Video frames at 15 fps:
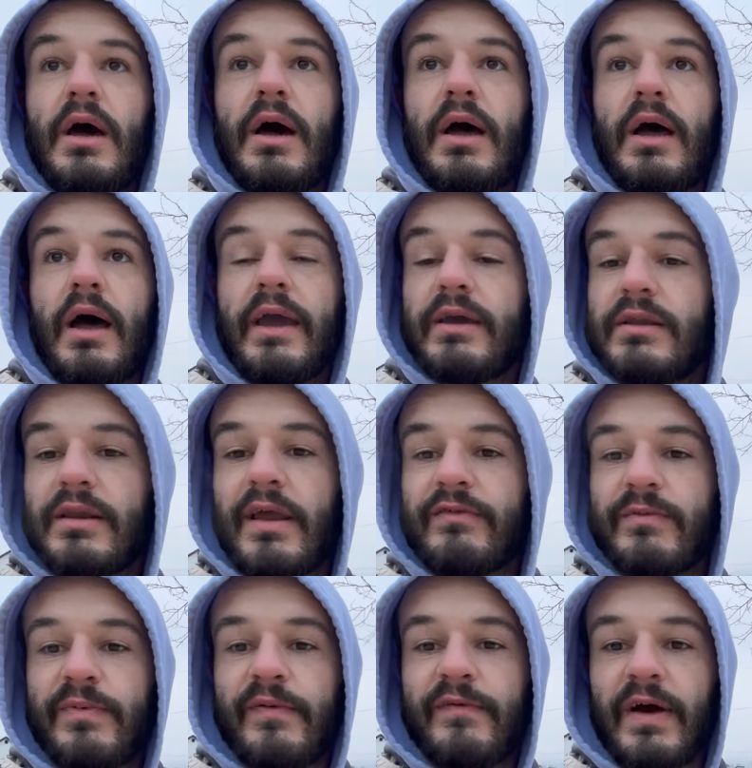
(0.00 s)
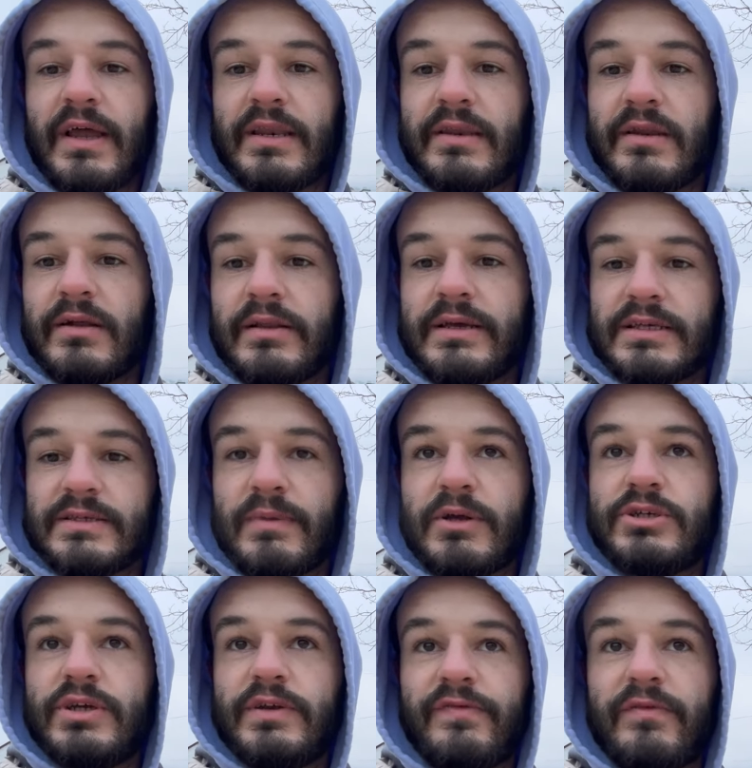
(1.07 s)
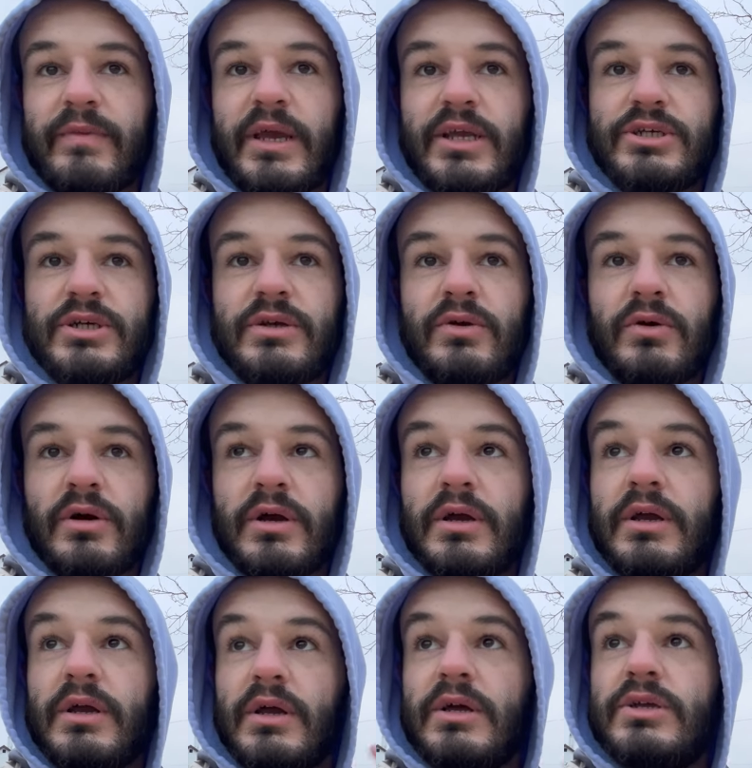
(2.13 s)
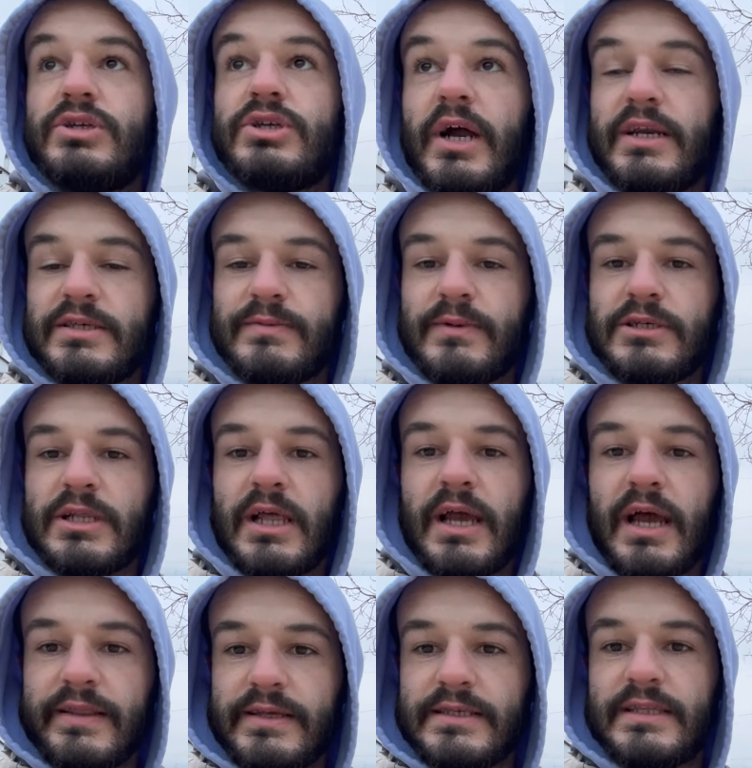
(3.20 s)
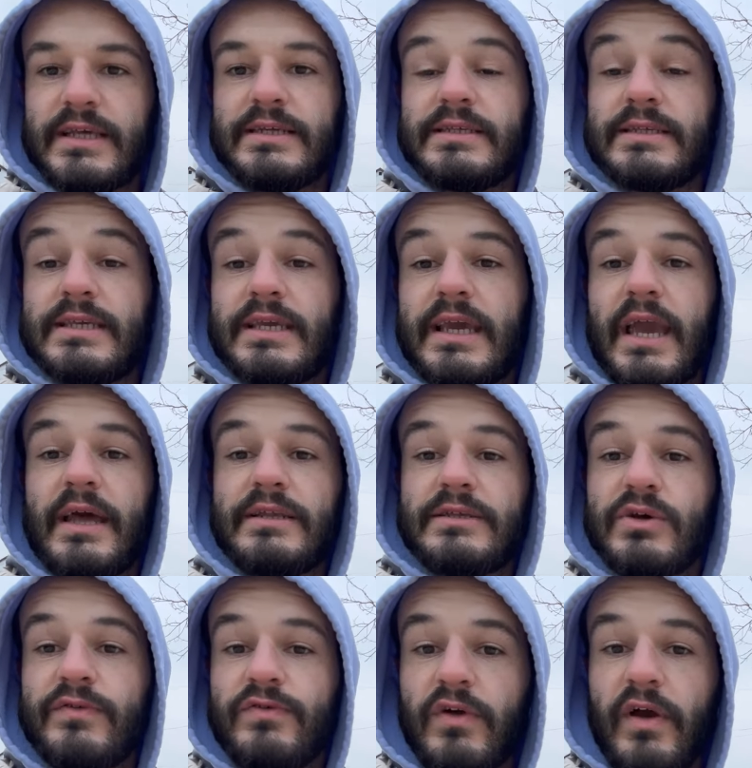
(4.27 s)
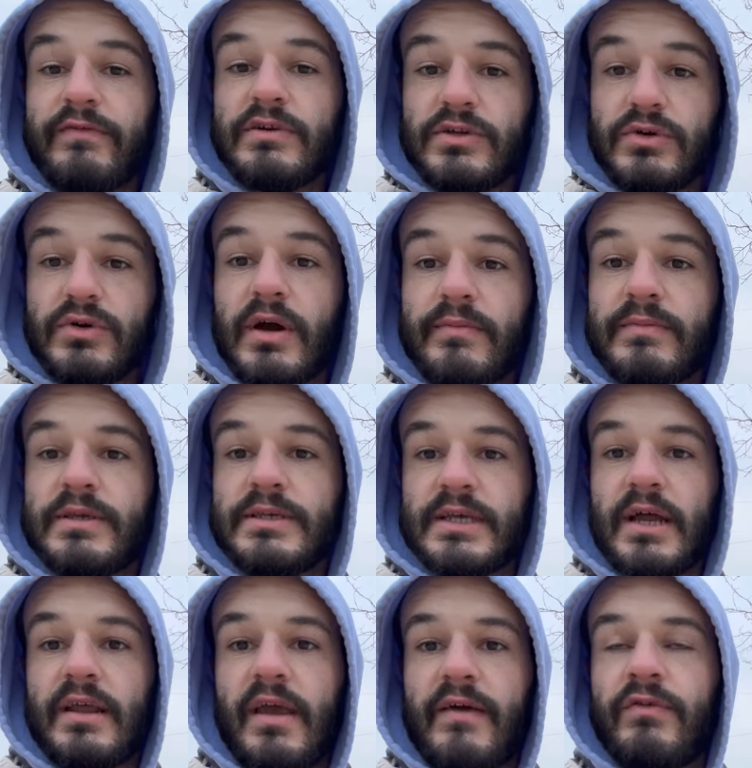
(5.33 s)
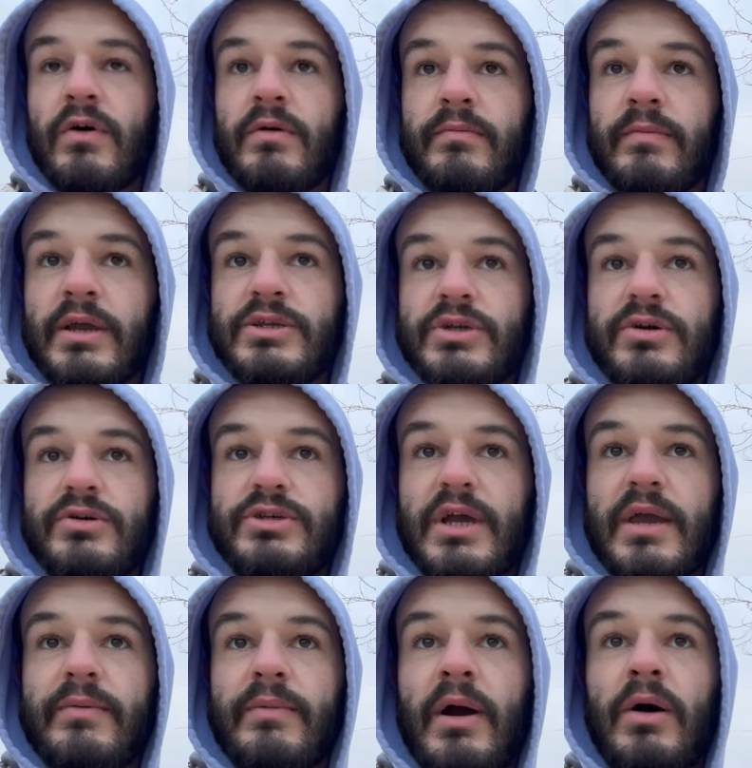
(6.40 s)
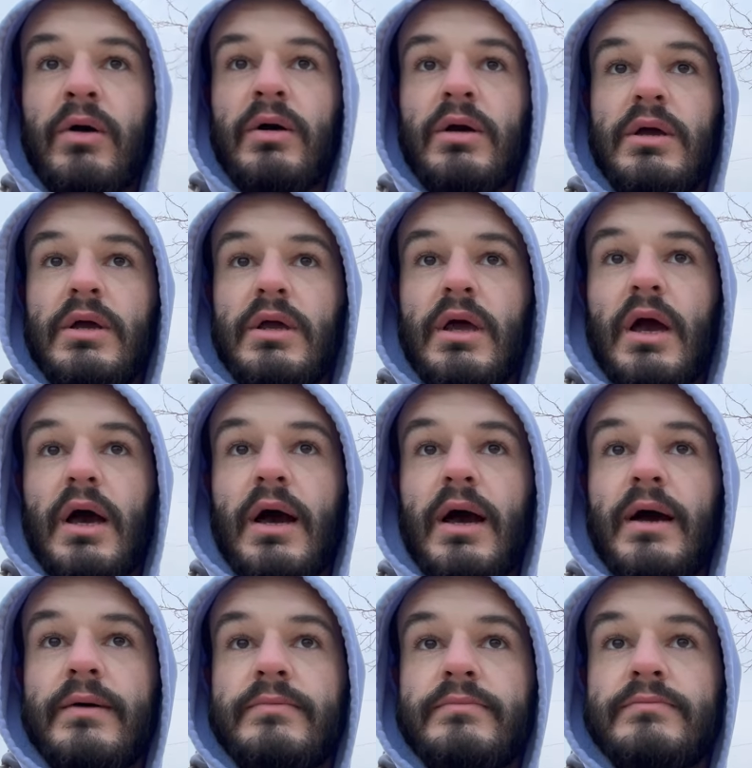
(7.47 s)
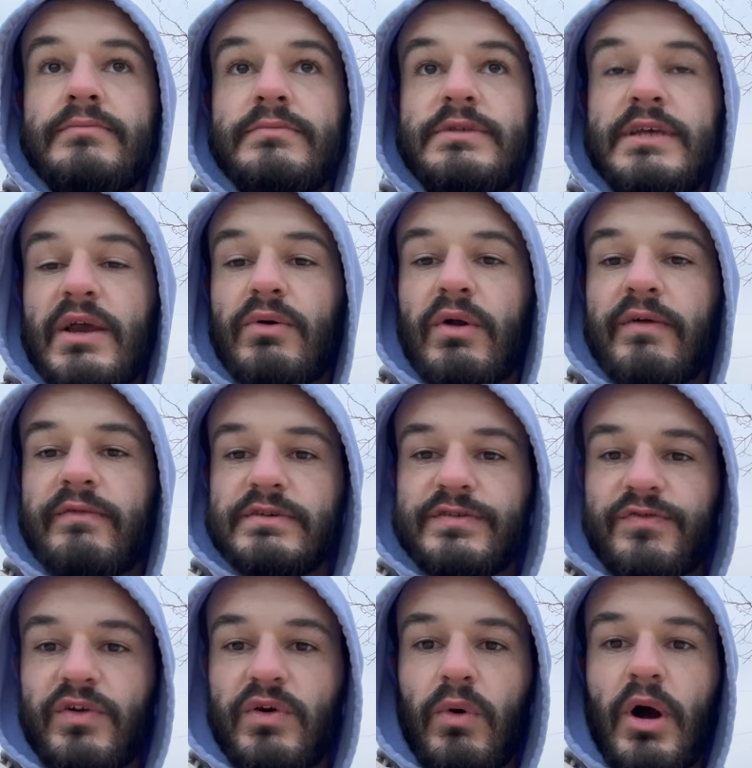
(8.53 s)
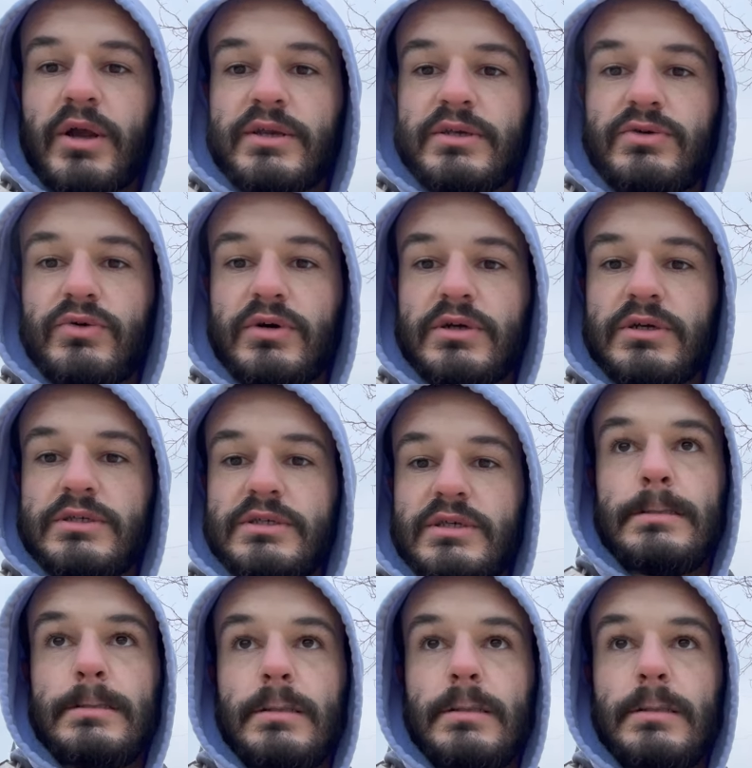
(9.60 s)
I could never provide nearly as much information or shine as much light on these things as he can. So if you ever do come to Sarajevo, make sure you check him out. Take one of his free walking tours.